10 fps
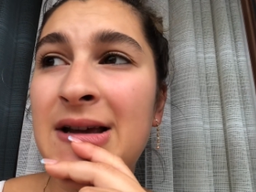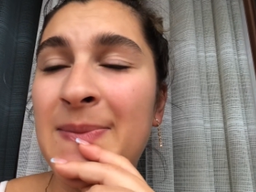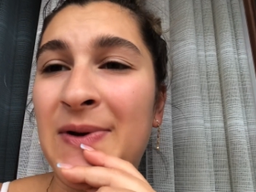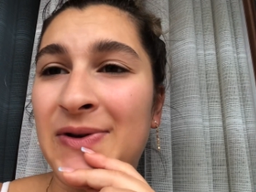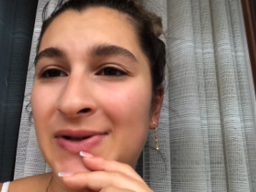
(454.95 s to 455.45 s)

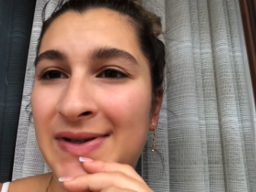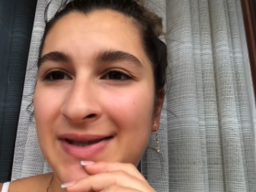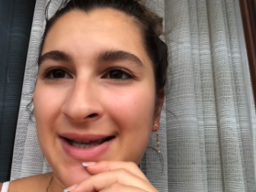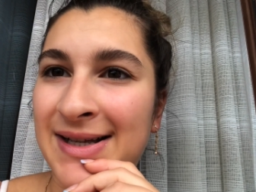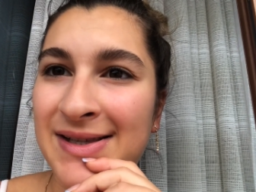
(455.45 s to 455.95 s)
because
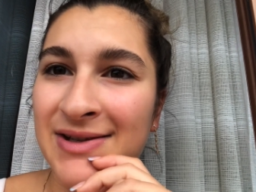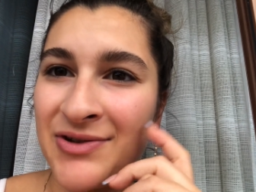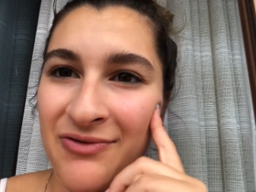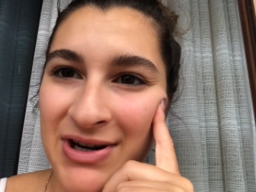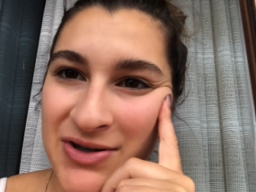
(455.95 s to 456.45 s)
that's an
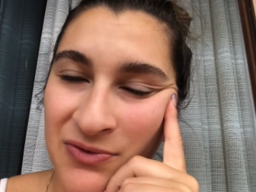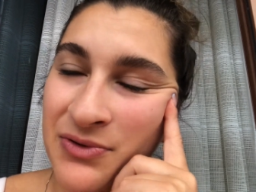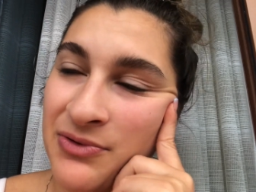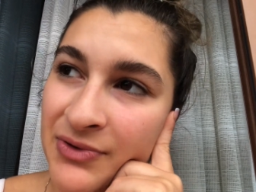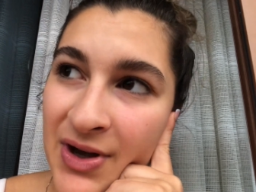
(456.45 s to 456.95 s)
irrational
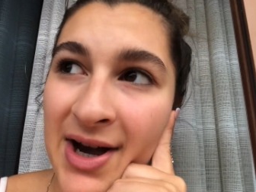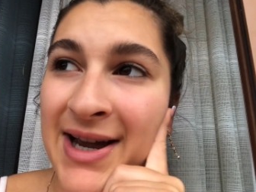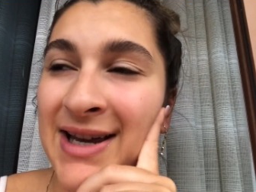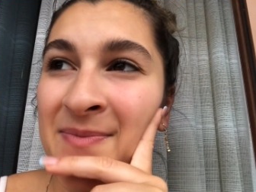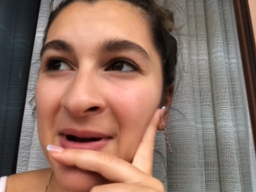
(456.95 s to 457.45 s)
thought that I
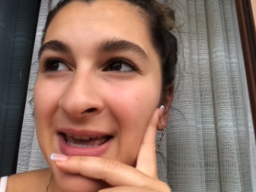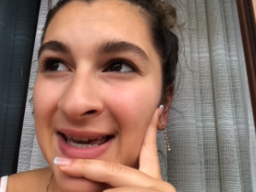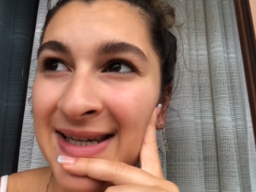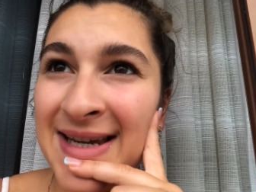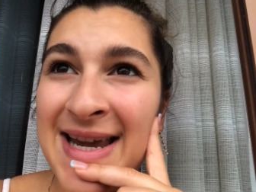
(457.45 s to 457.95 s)
had in my
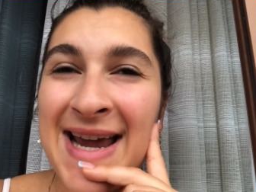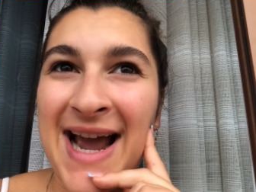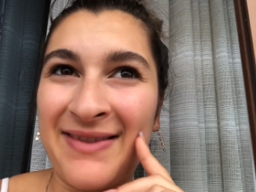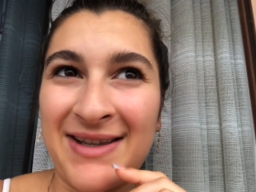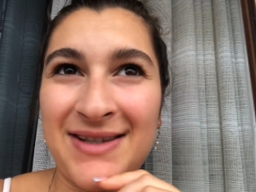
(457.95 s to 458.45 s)
head,
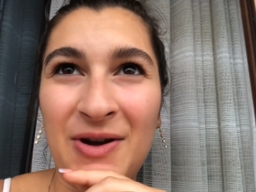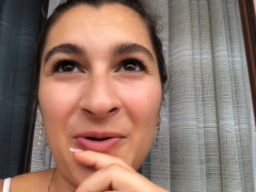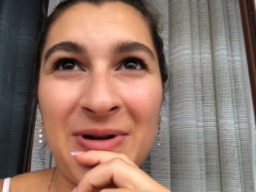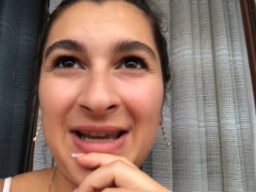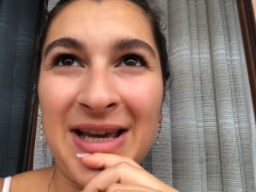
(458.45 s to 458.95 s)
and that's
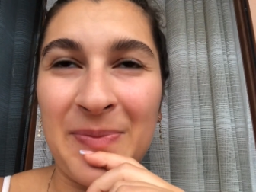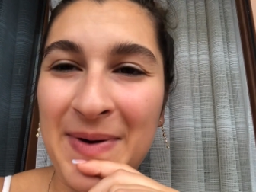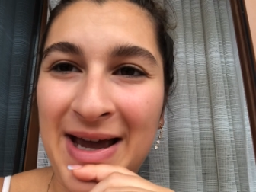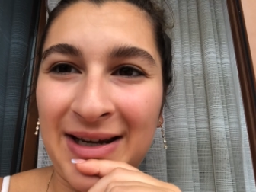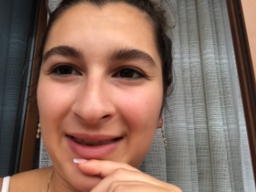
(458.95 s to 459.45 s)
only a
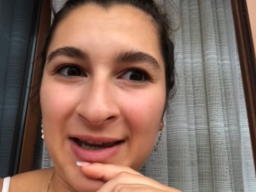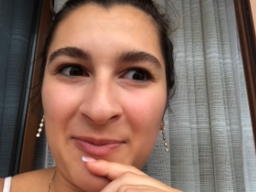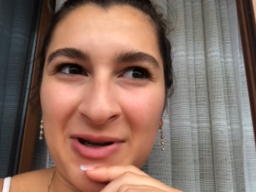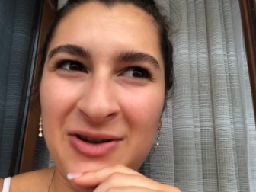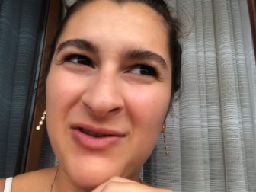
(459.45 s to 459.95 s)
bad thing
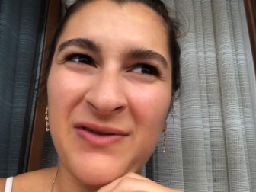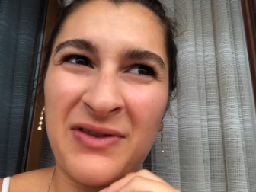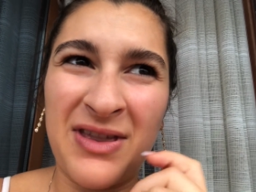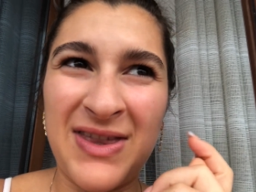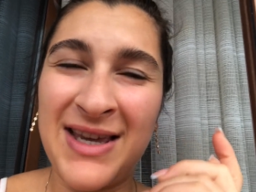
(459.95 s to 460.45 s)
because of
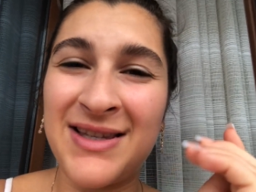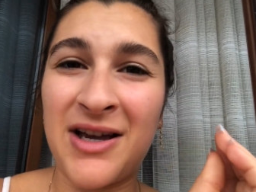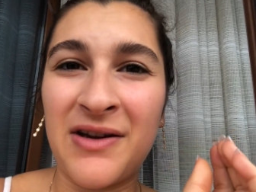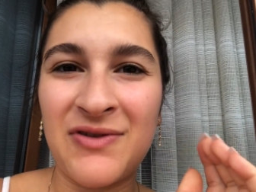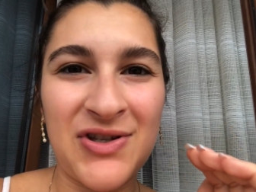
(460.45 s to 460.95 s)
the things that
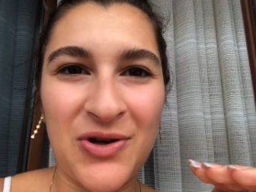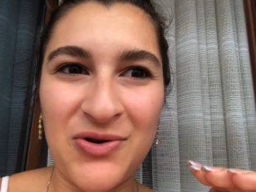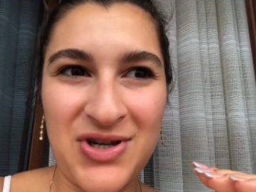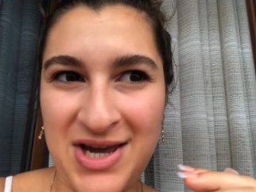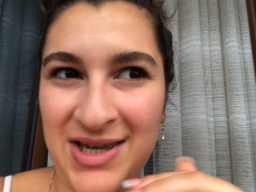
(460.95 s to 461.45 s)
I've
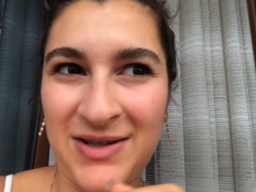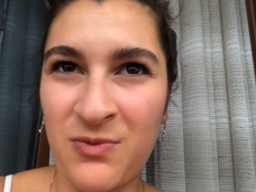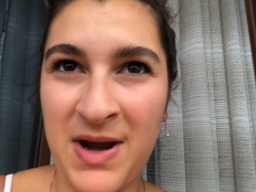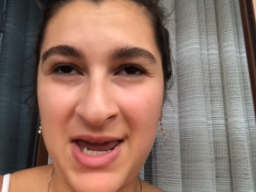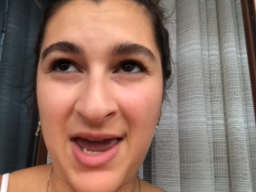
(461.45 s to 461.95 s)
associated
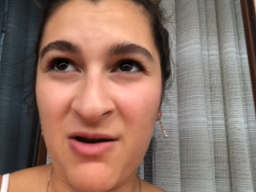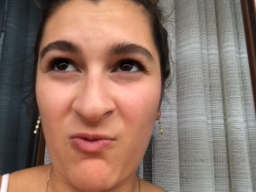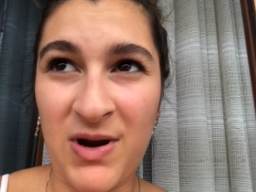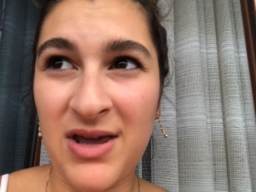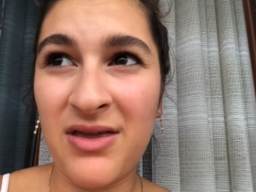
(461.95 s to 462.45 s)
weight gain
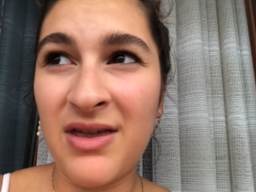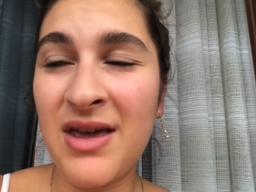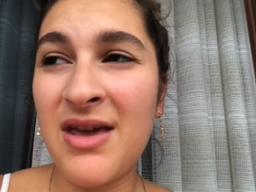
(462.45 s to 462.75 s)
with.